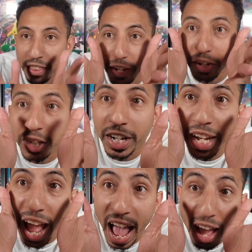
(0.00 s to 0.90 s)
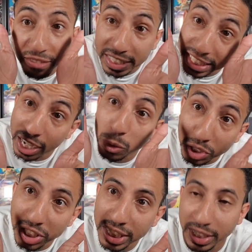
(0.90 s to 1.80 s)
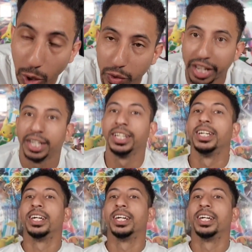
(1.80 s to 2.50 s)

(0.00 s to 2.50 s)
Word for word: They're gonna have DLC, okay?